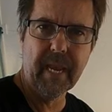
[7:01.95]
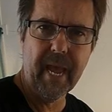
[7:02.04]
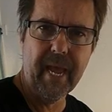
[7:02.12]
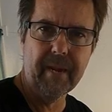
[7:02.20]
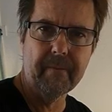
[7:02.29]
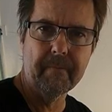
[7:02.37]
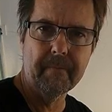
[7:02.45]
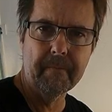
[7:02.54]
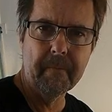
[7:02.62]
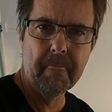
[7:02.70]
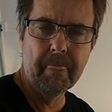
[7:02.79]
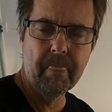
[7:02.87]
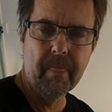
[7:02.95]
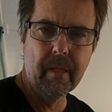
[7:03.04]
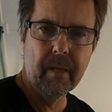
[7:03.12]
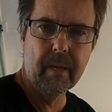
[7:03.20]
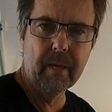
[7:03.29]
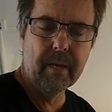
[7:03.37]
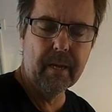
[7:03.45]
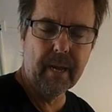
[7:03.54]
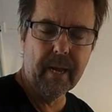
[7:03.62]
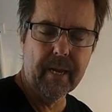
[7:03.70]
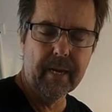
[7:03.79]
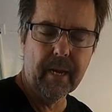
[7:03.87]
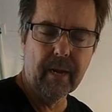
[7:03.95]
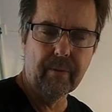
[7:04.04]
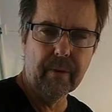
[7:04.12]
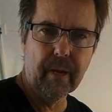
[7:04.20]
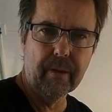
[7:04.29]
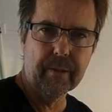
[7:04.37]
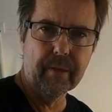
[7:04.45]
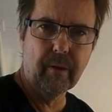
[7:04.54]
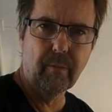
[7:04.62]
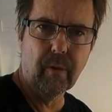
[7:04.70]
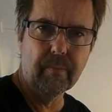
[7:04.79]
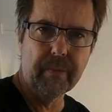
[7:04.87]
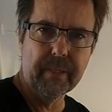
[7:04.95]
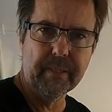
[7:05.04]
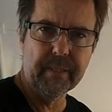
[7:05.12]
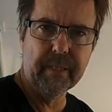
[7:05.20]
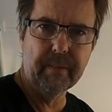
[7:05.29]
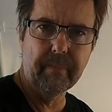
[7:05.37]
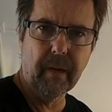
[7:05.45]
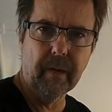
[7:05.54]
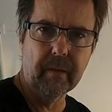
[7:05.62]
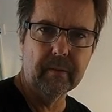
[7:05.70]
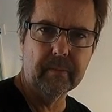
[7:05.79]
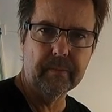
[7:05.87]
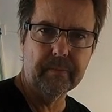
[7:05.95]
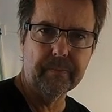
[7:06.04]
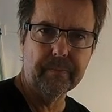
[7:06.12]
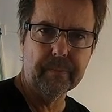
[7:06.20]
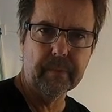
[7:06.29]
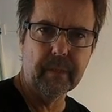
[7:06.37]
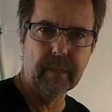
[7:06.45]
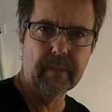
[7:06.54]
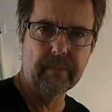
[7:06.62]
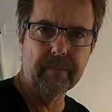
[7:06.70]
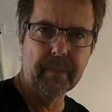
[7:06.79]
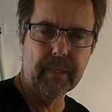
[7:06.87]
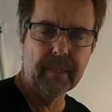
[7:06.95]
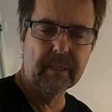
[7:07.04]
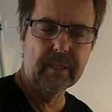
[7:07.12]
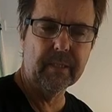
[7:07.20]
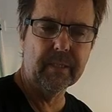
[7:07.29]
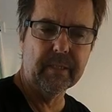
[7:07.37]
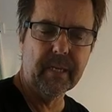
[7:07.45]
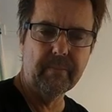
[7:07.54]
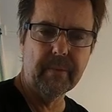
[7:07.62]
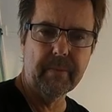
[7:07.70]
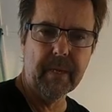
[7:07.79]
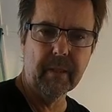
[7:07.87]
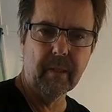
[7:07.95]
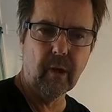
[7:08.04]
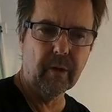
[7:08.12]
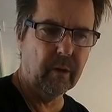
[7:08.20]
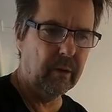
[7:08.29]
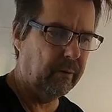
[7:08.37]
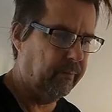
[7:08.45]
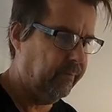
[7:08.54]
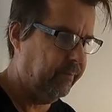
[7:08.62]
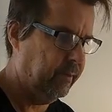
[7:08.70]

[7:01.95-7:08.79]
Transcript: can, and we only got one piece of timber. Alright. Doesn't seem to be a lot of